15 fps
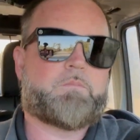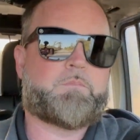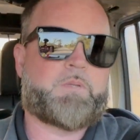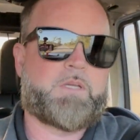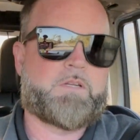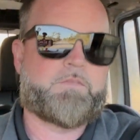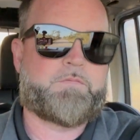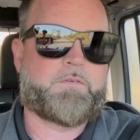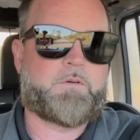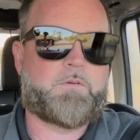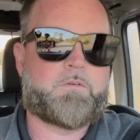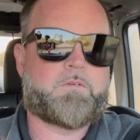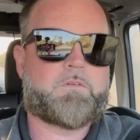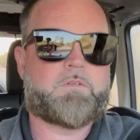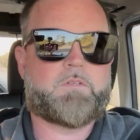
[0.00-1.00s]
beautiful
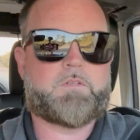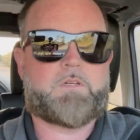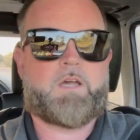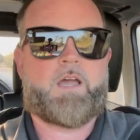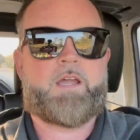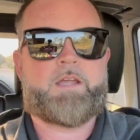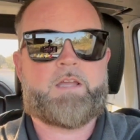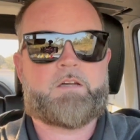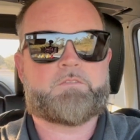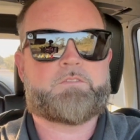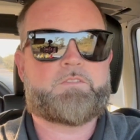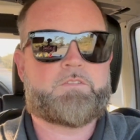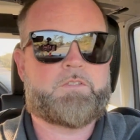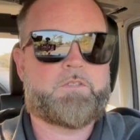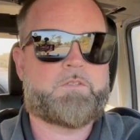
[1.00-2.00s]
high
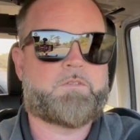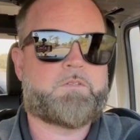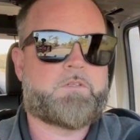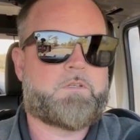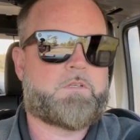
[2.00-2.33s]
altitude.